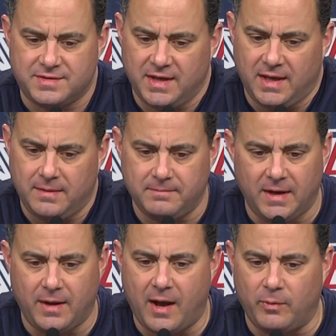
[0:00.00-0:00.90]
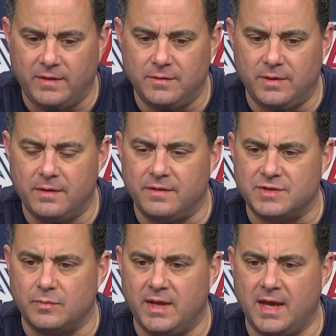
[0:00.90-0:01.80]
see, you know, how we do here
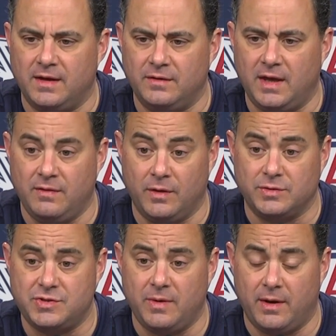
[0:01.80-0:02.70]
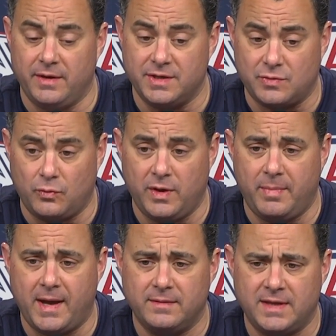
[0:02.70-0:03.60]
this weekend in, in those two areas,
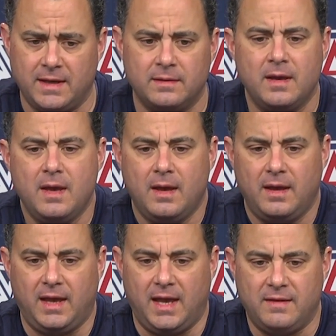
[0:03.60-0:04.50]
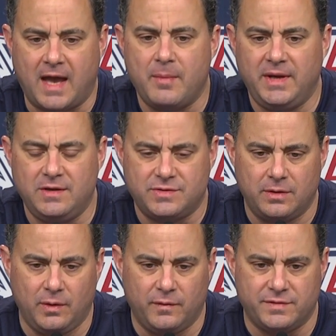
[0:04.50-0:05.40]
rebounding and how many
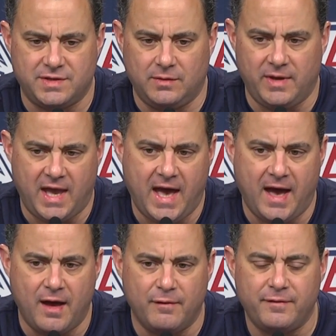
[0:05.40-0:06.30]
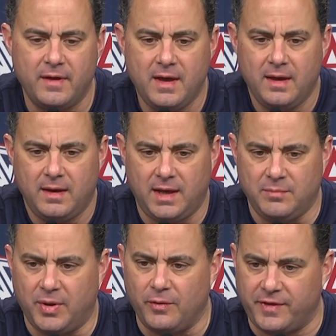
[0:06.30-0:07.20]
turnovers did we have
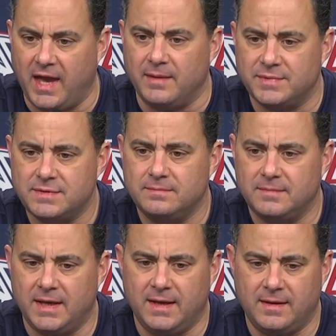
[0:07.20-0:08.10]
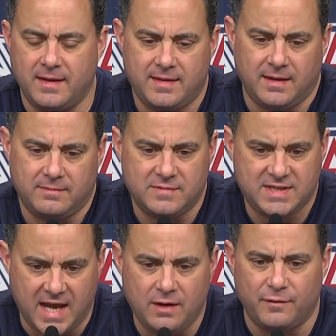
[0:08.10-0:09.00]
in both games. And I think
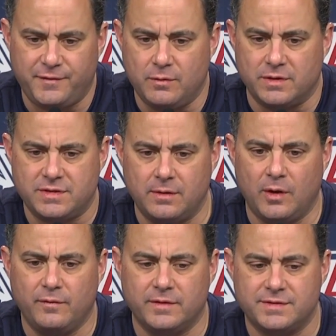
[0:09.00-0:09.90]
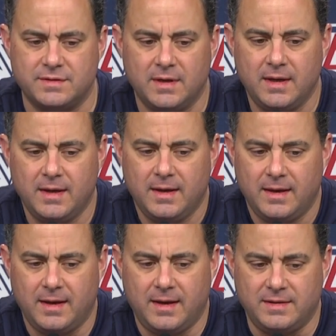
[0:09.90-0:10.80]
10 or fewer turnovers
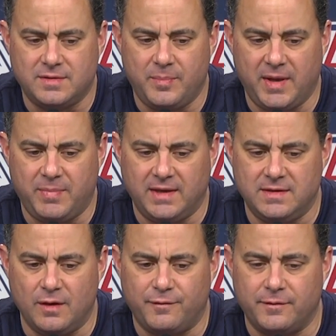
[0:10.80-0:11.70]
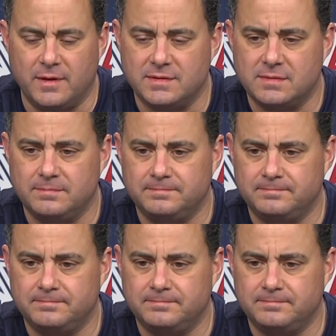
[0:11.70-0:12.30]
uh, is a big, big deal for us.